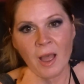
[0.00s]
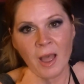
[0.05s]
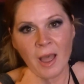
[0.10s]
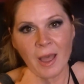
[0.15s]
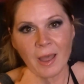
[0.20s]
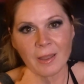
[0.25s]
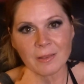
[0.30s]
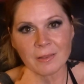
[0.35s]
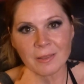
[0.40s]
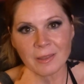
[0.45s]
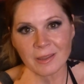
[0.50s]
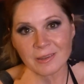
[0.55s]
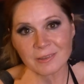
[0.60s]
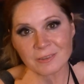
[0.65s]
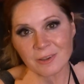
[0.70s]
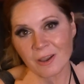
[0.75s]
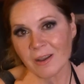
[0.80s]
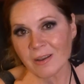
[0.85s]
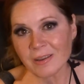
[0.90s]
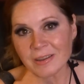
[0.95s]
I like
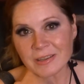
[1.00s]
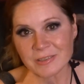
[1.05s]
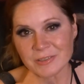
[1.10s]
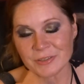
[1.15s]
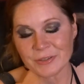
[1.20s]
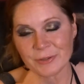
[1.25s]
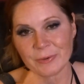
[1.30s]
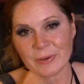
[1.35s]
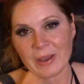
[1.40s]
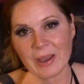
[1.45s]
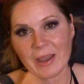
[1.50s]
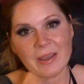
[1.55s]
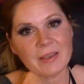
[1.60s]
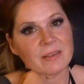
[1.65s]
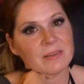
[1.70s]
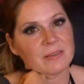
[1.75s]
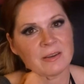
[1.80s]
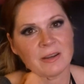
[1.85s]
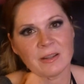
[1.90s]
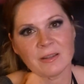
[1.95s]
talking to you
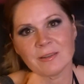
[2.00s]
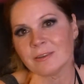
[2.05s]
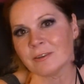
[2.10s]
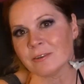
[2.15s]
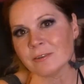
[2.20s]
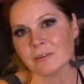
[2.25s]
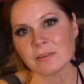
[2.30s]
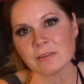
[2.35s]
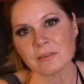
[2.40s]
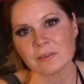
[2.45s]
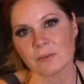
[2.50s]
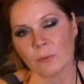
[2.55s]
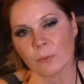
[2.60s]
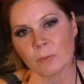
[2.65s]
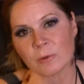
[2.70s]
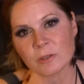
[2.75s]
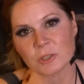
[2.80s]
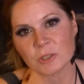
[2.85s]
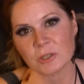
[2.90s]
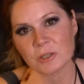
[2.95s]
guys, and I learned so
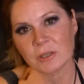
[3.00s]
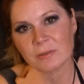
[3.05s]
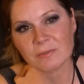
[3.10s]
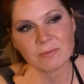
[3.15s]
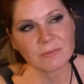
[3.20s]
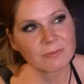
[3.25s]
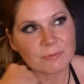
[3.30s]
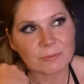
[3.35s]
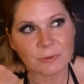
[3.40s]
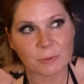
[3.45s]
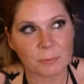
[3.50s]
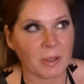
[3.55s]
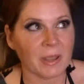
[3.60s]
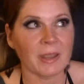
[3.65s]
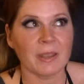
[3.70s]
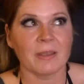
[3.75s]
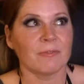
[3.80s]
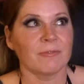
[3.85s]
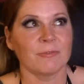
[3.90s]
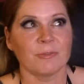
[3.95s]
much from
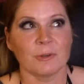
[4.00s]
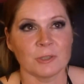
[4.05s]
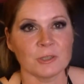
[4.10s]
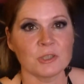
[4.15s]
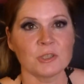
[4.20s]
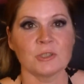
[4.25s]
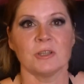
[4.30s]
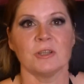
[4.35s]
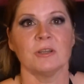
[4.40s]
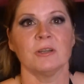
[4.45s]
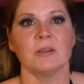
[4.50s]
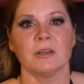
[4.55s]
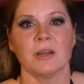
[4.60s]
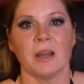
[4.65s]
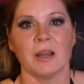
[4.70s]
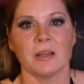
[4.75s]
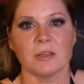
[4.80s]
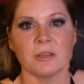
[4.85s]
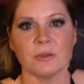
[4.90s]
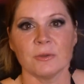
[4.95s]
my first year
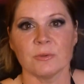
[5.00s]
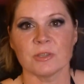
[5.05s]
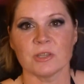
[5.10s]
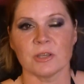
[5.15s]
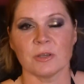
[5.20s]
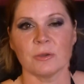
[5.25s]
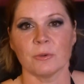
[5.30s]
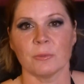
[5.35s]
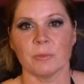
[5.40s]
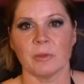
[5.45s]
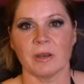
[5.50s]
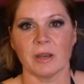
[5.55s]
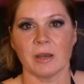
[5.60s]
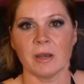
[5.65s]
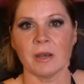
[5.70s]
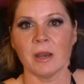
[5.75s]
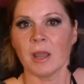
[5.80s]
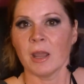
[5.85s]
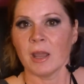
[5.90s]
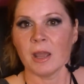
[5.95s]
on YouTube,
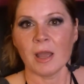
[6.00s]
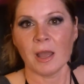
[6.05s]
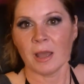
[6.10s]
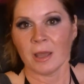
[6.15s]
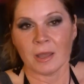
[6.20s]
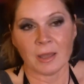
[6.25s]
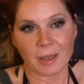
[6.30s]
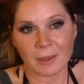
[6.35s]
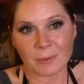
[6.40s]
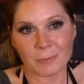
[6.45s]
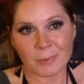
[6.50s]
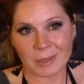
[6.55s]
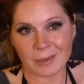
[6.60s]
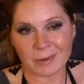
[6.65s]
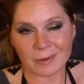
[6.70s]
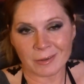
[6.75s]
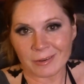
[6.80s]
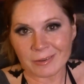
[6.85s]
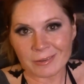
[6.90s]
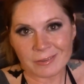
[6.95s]
and I'm
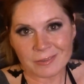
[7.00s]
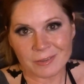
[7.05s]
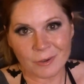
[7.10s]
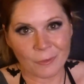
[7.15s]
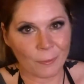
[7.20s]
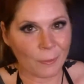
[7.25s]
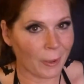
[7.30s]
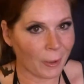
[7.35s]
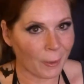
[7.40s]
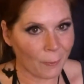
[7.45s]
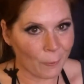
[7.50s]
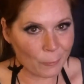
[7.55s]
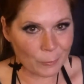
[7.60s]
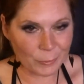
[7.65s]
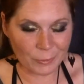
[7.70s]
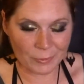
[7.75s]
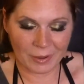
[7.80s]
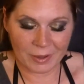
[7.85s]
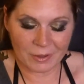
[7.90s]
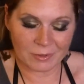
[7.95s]
here, so I hope
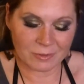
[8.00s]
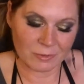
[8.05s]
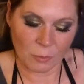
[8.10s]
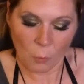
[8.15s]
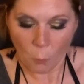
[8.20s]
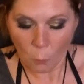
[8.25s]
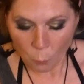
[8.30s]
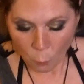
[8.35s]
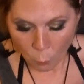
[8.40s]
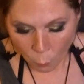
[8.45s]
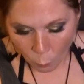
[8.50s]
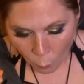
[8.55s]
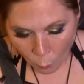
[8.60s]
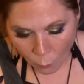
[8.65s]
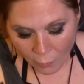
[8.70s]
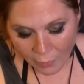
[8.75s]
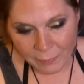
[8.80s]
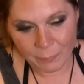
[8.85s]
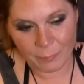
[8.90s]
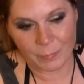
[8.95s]
you guys
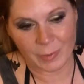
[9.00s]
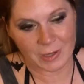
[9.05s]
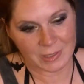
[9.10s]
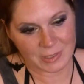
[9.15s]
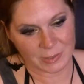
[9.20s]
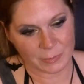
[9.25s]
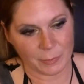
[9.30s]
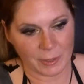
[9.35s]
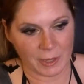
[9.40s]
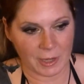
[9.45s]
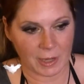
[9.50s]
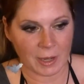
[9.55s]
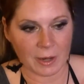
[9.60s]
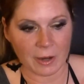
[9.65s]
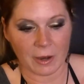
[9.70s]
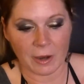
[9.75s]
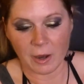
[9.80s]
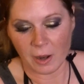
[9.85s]
want me to be here.